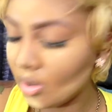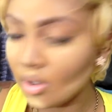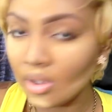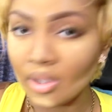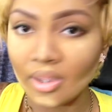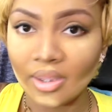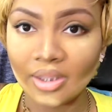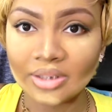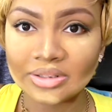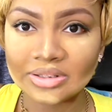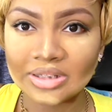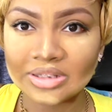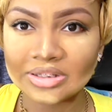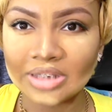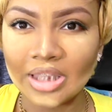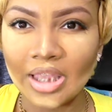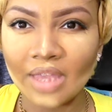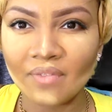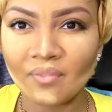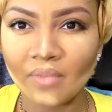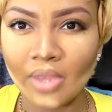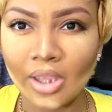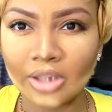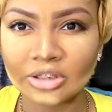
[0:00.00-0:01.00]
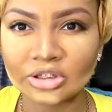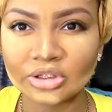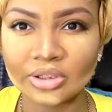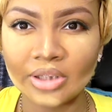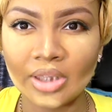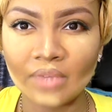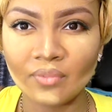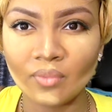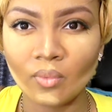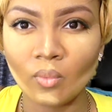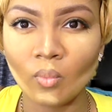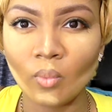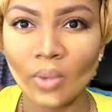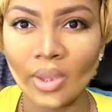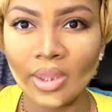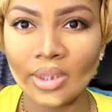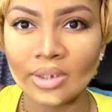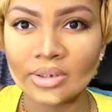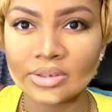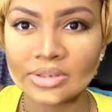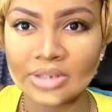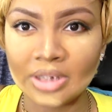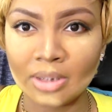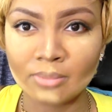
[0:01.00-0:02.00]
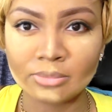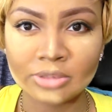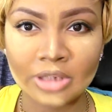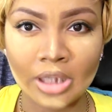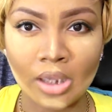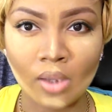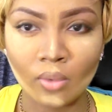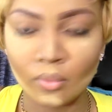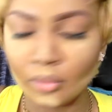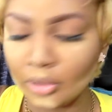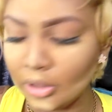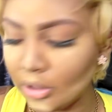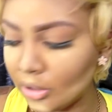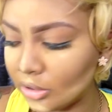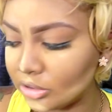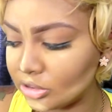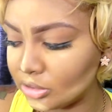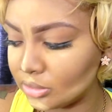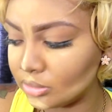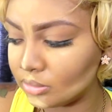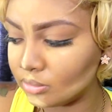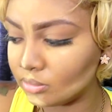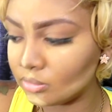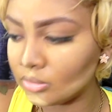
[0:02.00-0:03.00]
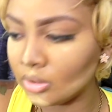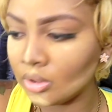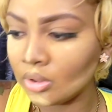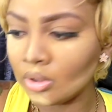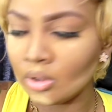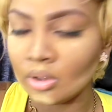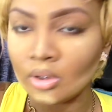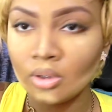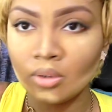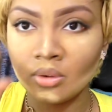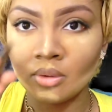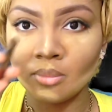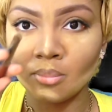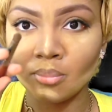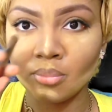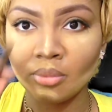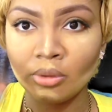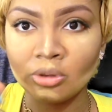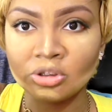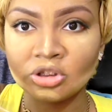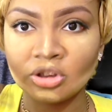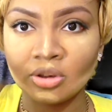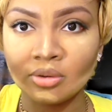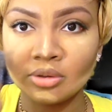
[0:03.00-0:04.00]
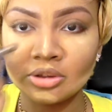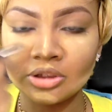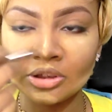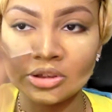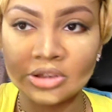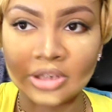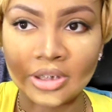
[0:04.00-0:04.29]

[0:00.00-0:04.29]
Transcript: excess. I actually have a wet damp towel here to